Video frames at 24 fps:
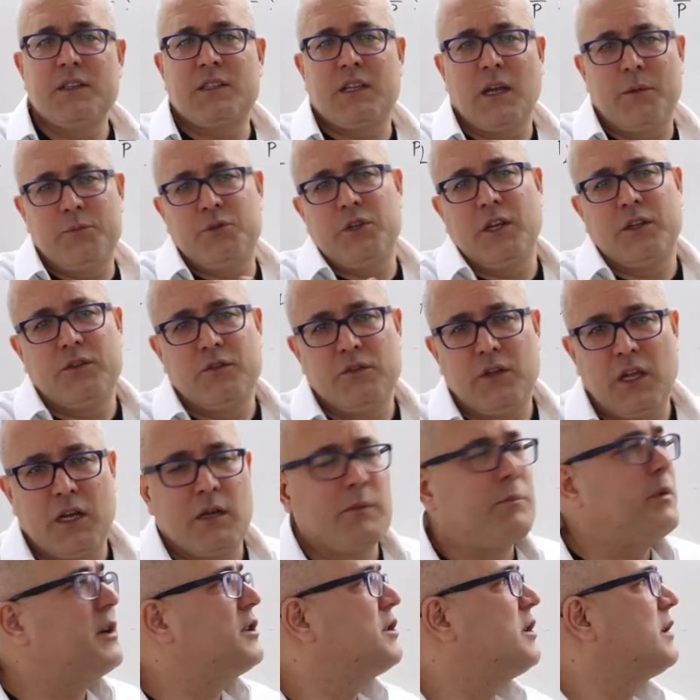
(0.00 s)
subject to
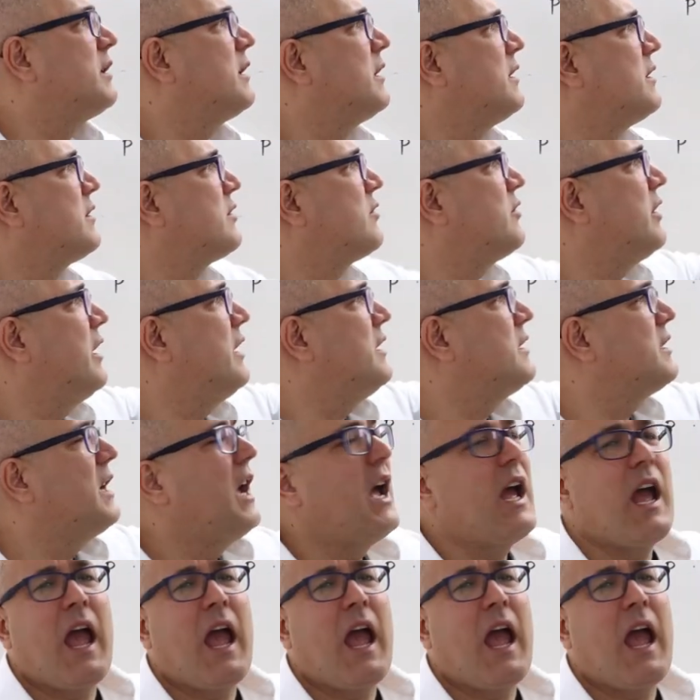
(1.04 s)
their budget constraints.